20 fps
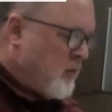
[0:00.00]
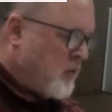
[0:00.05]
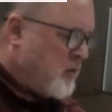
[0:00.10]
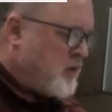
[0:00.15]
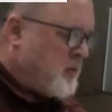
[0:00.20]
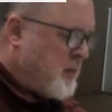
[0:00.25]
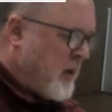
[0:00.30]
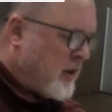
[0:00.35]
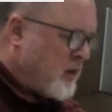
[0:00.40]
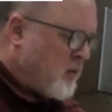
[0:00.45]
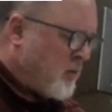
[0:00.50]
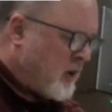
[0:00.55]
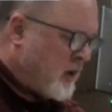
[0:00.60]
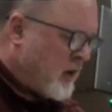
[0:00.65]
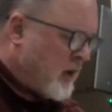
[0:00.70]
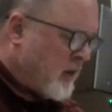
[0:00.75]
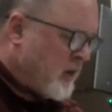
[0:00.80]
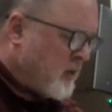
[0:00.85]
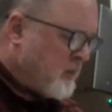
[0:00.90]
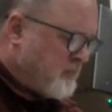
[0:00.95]
with respect to one
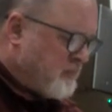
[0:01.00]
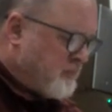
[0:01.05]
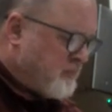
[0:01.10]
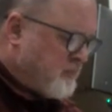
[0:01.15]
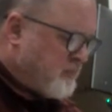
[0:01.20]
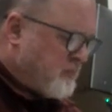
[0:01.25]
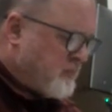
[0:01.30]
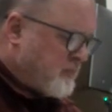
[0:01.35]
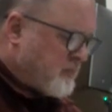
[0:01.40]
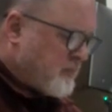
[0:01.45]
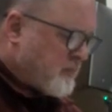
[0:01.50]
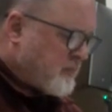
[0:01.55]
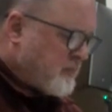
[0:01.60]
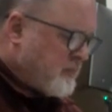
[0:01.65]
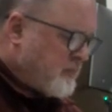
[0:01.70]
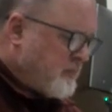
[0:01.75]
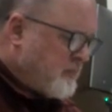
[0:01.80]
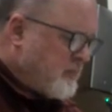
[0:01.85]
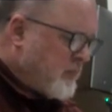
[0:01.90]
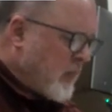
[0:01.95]
another.
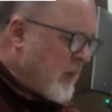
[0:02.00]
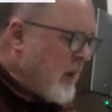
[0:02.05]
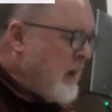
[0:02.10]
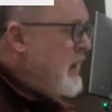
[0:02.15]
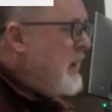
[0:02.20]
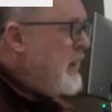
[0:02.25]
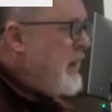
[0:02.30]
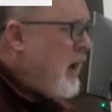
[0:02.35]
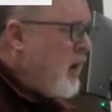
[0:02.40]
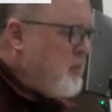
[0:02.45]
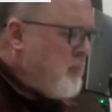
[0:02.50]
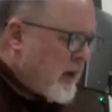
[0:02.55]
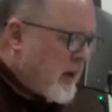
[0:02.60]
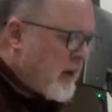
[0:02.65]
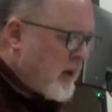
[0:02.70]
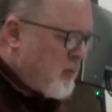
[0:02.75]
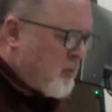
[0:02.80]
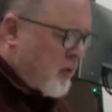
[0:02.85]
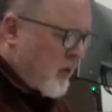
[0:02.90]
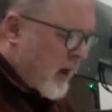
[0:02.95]
Now, in
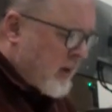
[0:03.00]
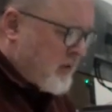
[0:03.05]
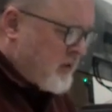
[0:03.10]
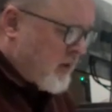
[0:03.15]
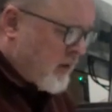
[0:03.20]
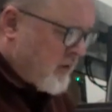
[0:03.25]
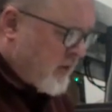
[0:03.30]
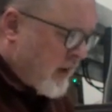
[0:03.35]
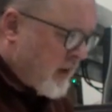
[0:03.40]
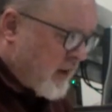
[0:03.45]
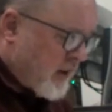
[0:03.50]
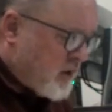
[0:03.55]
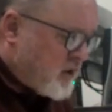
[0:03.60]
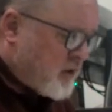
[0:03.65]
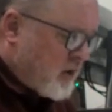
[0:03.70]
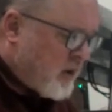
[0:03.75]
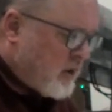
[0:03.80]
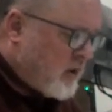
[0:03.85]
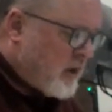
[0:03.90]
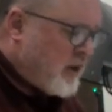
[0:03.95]
being in process, they
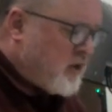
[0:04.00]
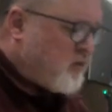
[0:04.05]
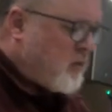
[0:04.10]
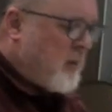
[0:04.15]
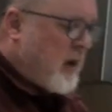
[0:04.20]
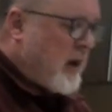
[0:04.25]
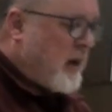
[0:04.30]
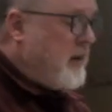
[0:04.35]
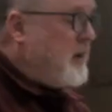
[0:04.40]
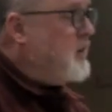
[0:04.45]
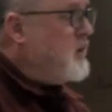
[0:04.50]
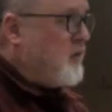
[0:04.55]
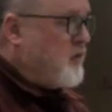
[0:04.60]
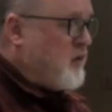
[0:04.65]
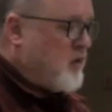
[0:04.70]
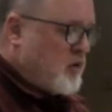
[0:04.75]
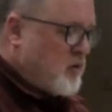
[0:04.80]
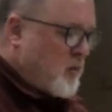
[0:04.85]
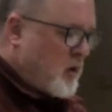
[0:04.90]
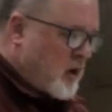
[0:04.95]
initially at least remain
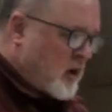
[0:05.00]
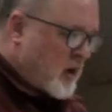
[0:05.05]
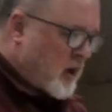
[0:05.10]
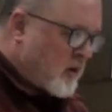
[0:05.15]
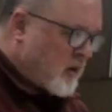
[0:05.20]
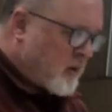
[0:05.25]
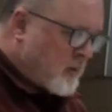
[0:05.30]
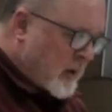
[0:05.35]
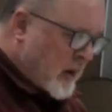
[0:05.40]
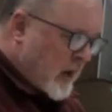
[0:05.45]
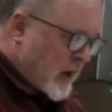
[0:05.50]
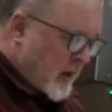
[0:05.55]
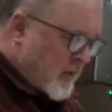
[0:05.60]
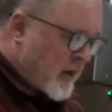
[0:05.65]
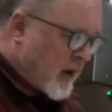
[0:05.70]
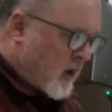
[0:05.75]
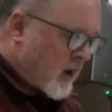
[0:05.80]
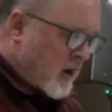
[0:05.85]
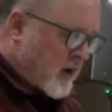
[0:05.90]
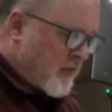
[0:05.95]
indifferent to one another.
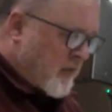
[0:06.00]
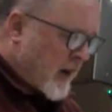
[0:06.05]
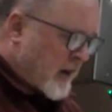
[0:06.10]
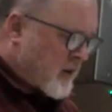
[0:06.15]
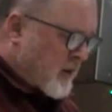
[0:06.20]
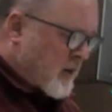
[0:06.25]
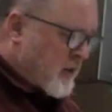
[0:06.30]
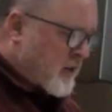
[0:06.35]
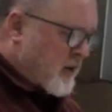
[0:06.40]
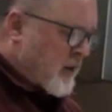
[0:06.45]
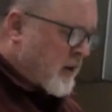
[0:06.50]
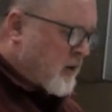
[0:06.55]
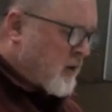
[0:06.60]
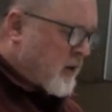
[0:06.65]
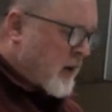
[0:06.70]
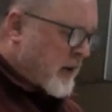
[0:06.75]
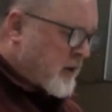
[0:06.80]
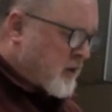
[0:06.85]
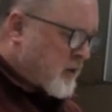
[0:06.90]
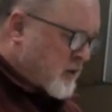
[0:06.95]
They're unaffected in their inner
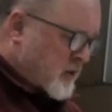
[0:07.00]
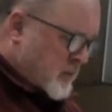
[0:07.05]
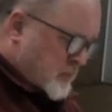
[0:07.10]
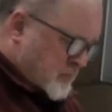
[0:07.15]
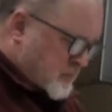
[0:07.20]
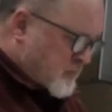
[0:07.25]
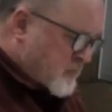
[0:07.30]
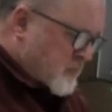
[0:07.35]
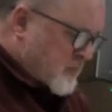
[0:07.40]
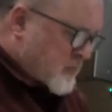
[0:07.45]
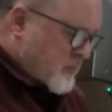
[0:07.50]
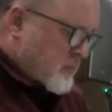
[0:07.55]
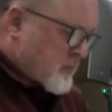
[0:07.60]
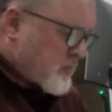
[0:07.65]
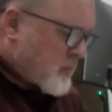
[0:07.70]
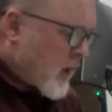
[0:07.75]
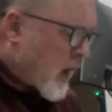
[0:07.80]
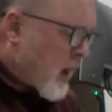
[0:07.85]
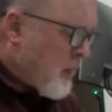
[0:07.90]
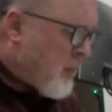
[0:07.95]
natures
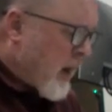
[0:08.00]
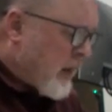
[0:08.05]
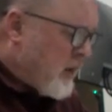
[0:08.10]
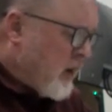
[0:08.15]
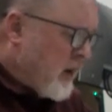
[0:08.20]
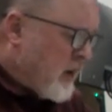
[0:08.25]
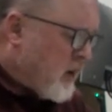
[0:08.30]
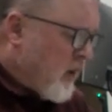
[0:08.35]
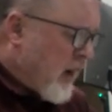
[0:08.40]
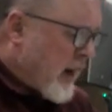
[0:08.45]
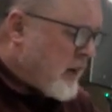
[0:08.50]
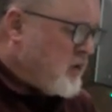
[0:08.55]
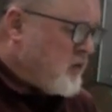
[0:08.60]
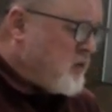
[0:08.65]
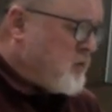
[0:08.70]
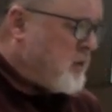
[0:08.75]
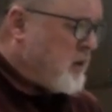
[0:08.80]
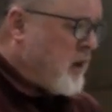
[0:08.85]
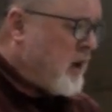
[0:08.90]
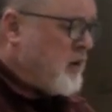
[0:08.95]
by their
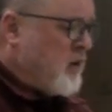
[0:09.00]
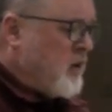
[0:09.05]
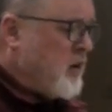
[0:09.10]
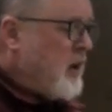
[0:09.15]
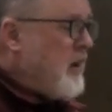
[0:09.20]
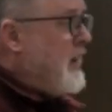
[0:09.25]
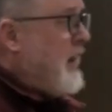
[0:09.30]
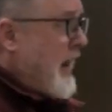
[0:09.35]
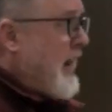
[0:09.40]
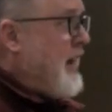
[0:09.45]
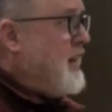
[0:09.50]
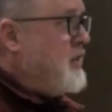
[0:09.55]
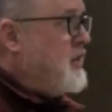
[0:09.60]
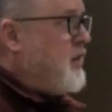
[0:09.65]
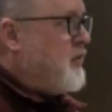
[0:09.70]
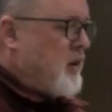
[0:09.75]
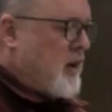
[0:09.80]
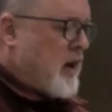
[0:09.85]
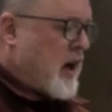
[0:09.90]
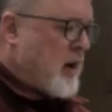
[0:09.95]
interactions with other
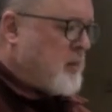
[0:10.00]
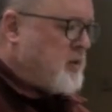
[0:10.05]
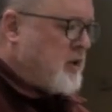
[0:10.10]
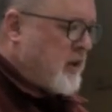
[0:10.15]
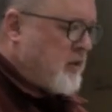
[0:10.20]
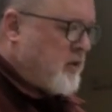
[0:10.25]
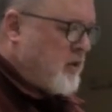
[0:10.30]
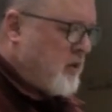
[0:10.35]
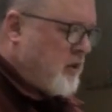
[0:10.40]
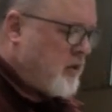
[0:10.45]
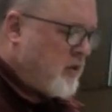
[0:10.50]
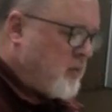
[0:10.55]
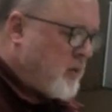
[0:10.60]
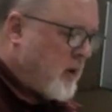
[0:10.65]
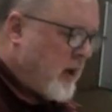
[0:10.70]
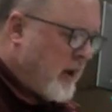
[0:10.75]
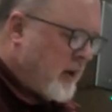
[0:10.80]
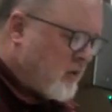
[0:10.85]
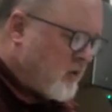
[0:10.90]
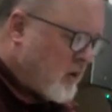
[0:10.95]
indifferent objects. So this is
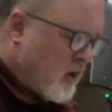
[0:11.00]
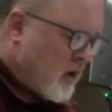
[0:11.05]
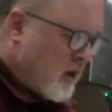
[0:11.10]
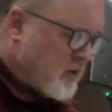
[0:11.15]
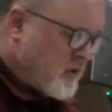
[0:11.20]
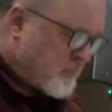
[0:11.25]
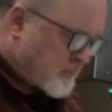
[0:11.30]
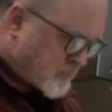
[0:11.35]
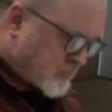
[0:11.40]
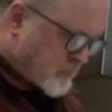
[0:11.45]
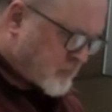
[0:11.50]
what Hegel calls